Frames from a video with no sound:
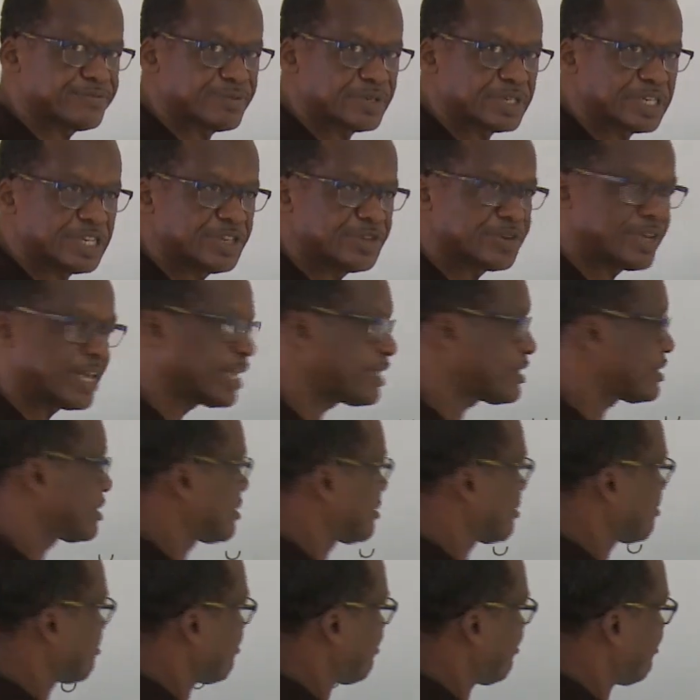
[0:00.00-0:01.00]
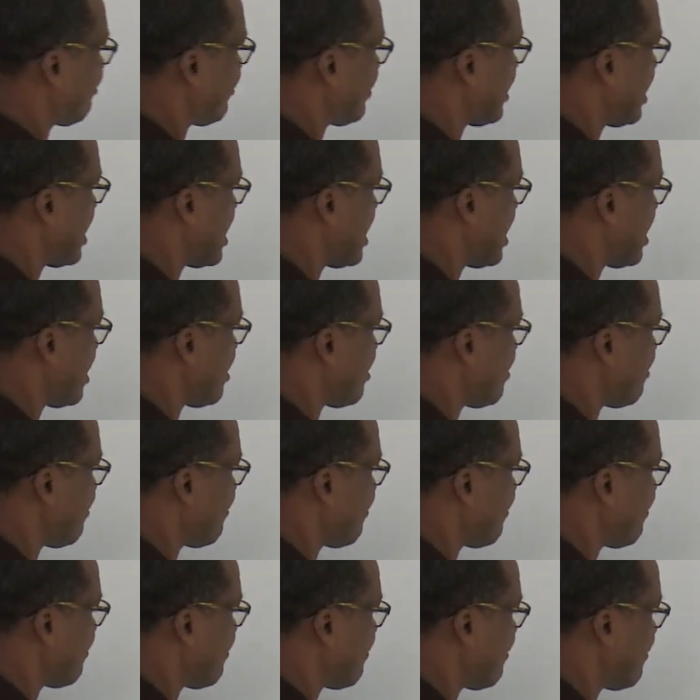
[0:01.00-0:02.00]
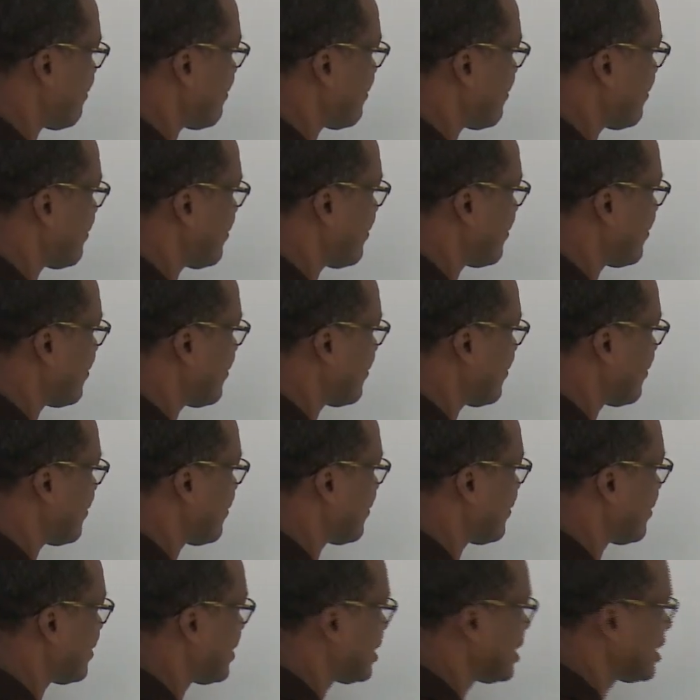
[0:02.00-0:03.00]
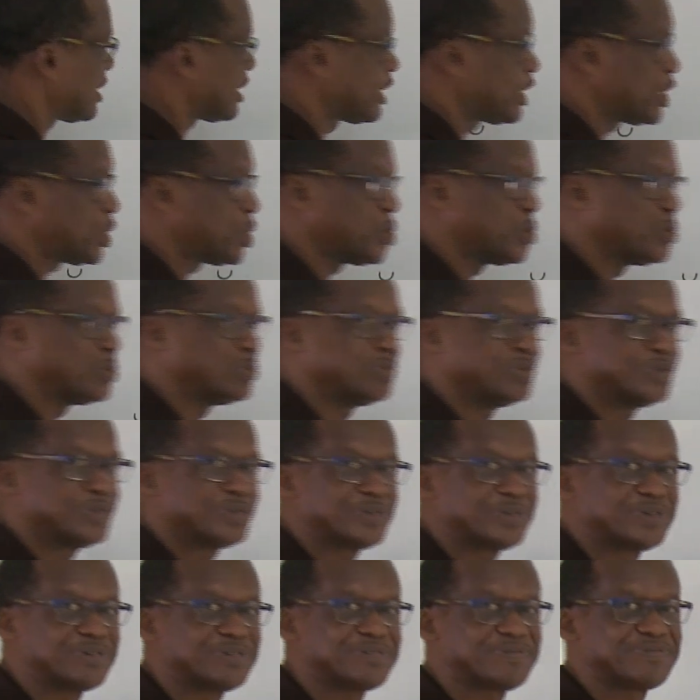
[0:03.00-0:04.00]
What did you get? 5 cubed.